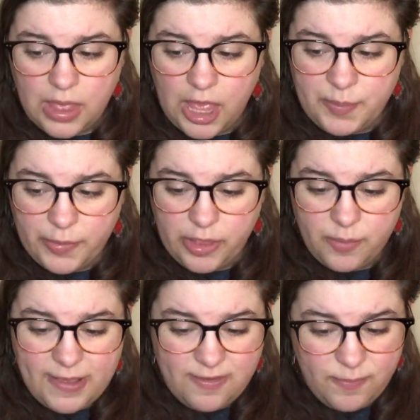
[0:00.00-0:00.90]
I pull
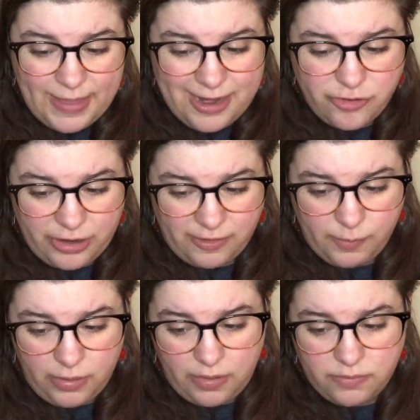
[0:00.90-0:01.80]
out my Spanish
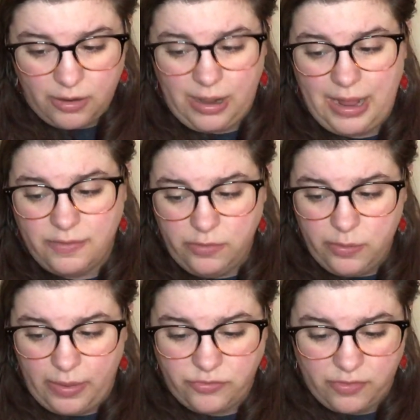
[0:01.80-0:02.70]
textbook and start
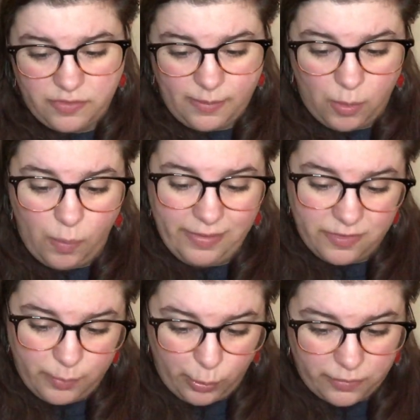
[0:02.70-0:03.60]
answering questions about
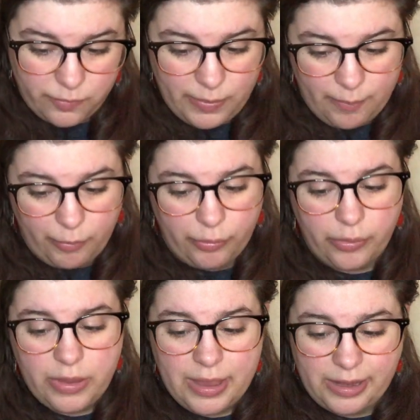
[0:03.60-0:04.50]
what sports
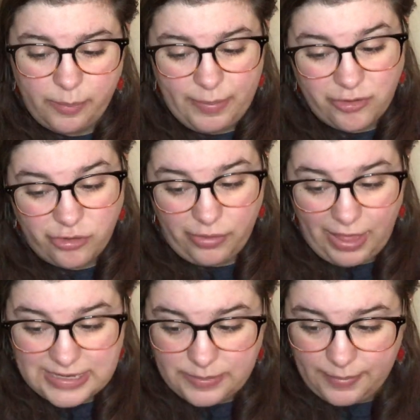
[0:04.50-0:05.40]
people in a picture
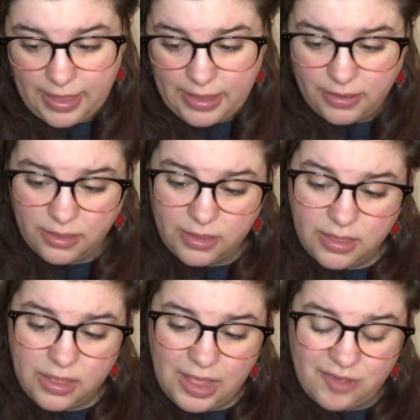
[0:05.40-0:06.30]
like to play.
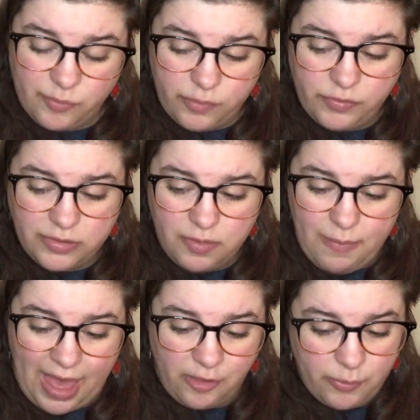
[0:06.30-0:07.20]
I've moved on to
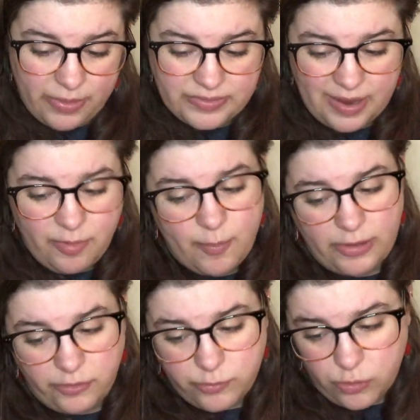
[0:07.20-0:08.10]
math by the time the
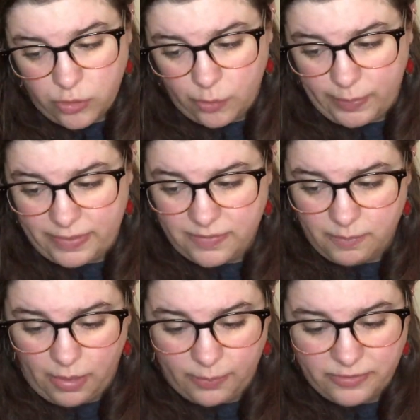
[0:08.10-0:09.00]
bedroom door opens
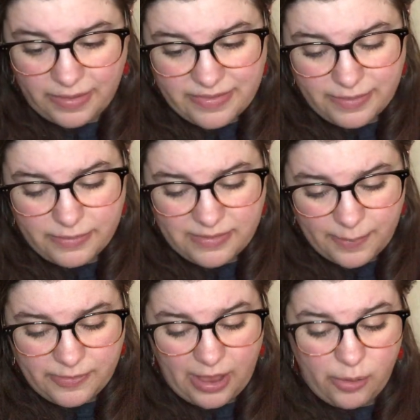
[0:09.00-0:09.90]
and Mom
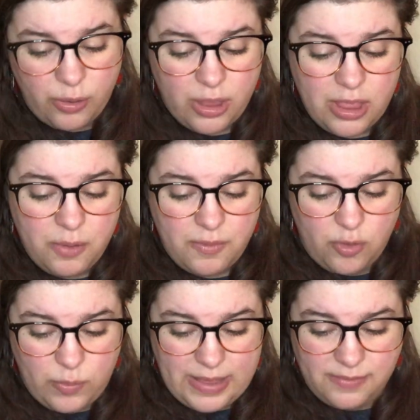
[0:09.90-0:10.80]
steps out with
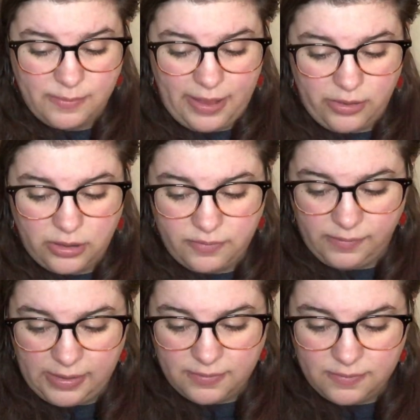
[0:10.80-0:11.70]
a weak smile on her
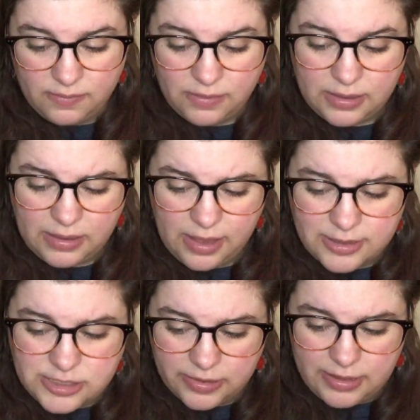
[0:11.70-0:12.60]
face.
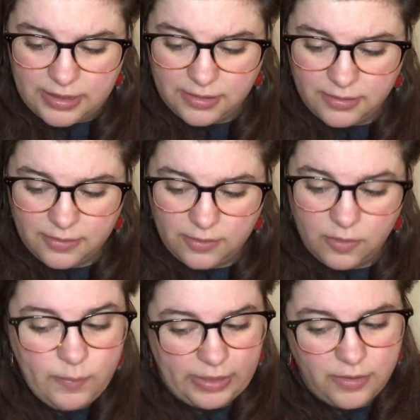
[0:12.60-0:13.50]
Hi, Jilly.
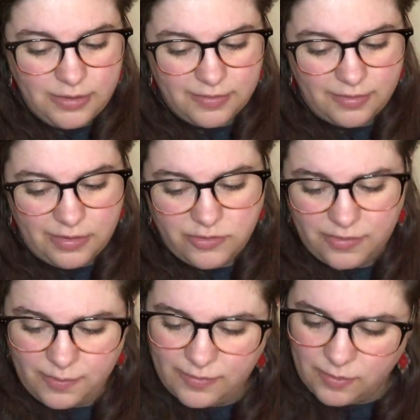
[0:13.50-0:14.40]
Oh my goodness, Alicia,
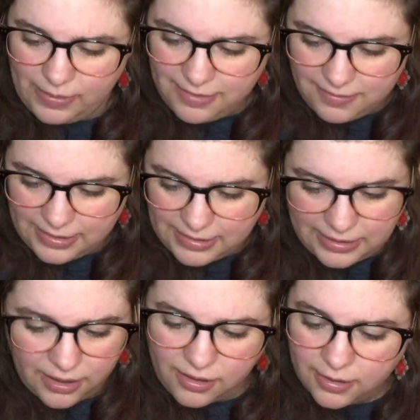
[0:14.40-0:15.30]
it smells amazing in
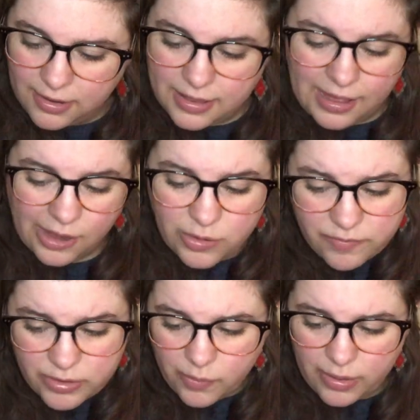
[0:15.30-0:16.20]
here. I don't
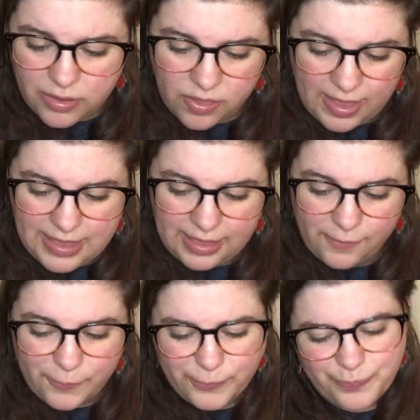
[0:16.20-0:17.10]
even know how to thank
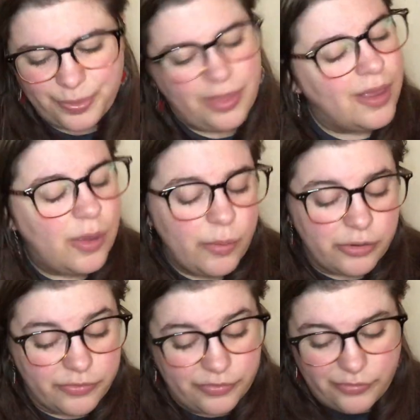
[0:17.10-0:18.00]
you. What
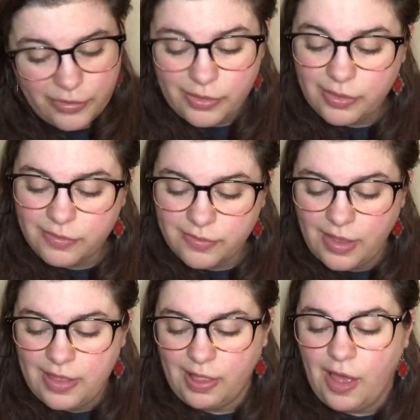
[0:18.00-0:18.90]
are
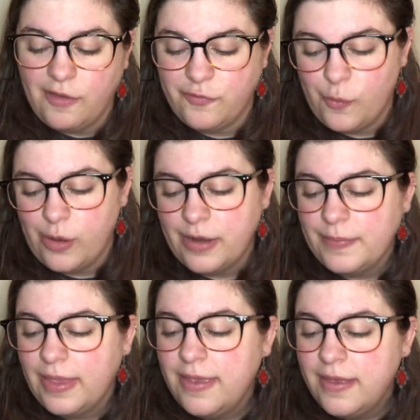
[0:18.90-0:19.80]
sisters-in-law for?
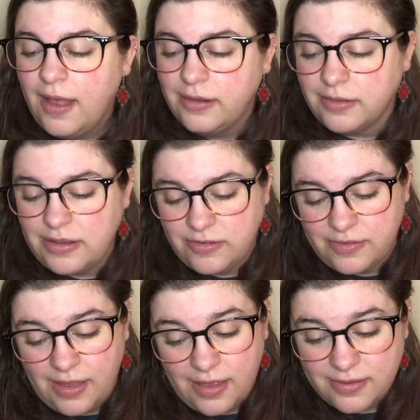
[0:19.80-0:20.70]
Aunt Alicia
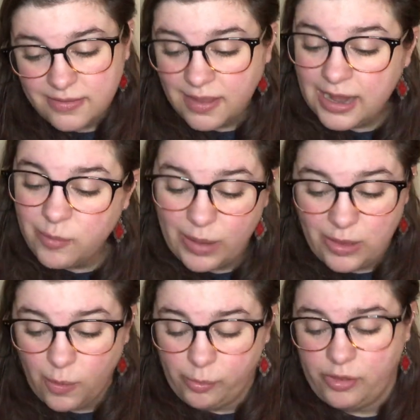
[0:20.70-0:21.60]
says. I didn't
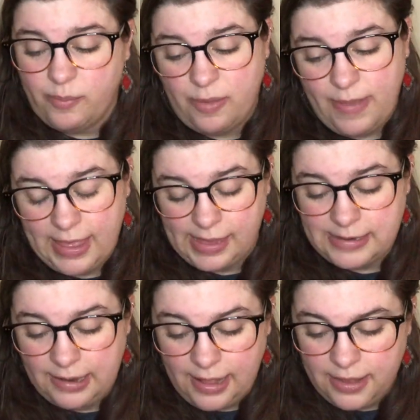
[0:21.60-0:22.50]
wake you up with all my banging,
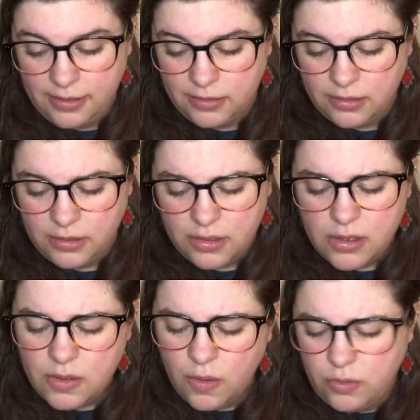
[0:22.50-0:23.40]
did I?
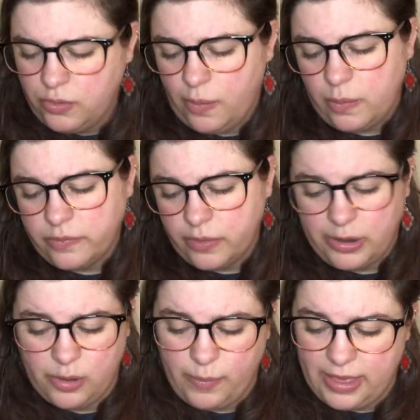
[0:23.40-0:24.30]
Oh no, I was
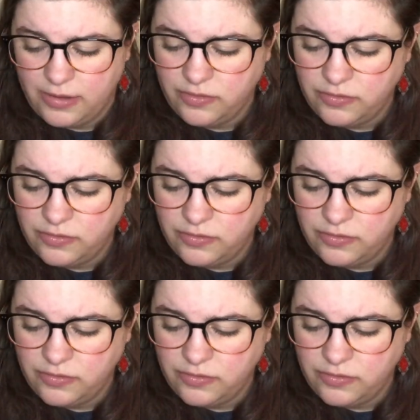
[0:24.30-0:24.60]
already awake.